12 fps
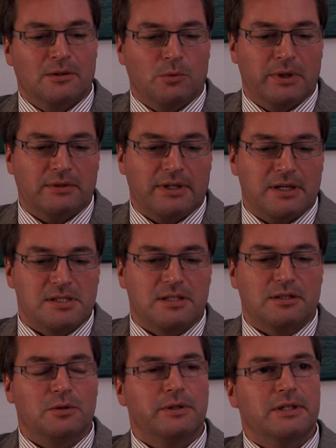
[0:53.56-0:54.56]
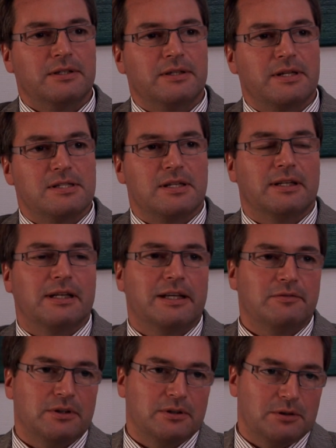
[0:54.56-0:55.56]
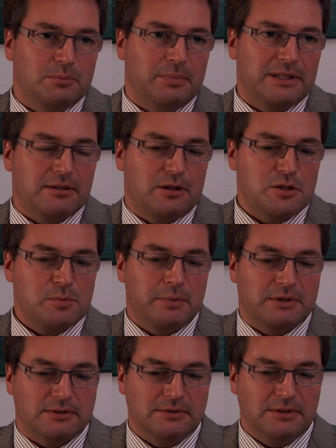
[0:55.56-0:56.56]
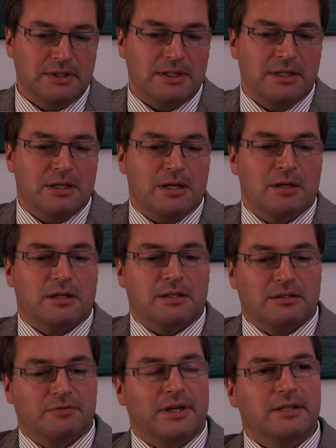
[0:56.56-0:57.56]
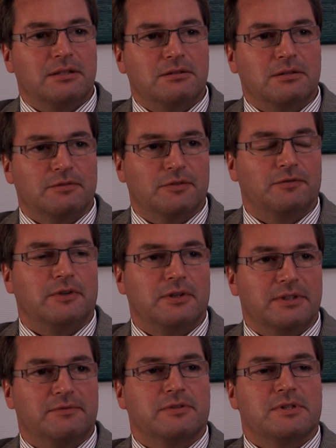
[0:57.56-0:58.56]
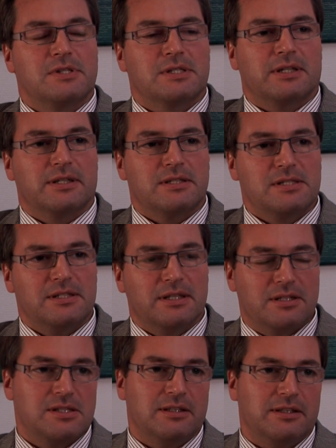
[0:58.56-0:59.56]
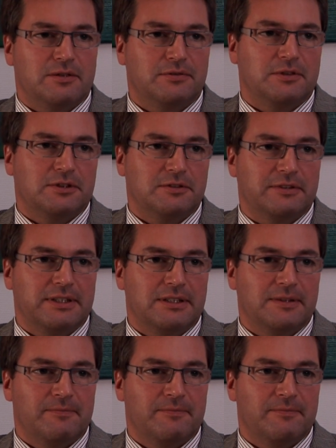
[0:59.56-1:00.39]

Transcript: Well, AZ Groeninge is an 1100 bed hospital divided over four different sites in the city of Kortrijk